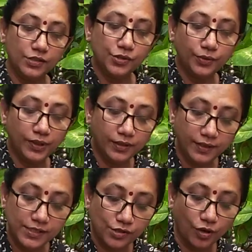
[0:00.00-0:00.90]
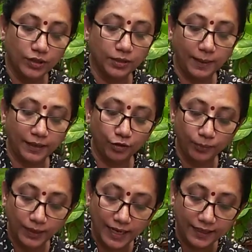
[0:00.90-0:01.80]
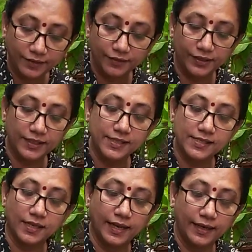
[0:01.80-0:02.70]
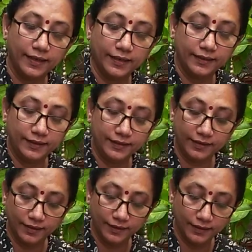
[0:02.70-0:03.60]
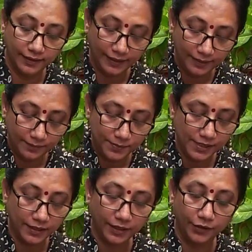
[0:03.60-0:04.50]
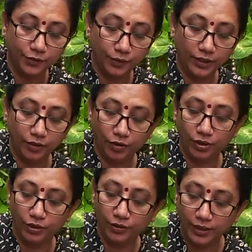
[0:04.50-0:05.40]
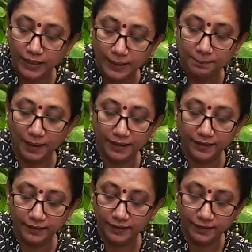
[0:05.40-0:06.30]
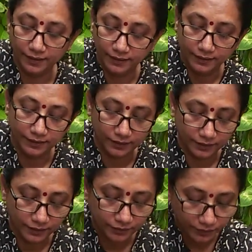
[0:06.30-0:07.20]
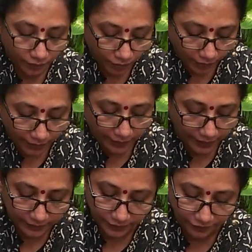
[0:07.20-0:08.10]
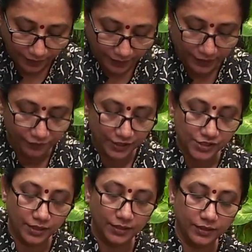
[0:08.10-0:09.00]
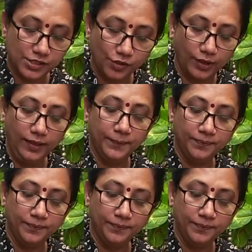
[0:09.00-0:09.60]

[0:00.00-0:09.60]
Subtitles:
to increase all the microbial activities, and it helps in controlling all your bacterial or any other fungal infection in the soil.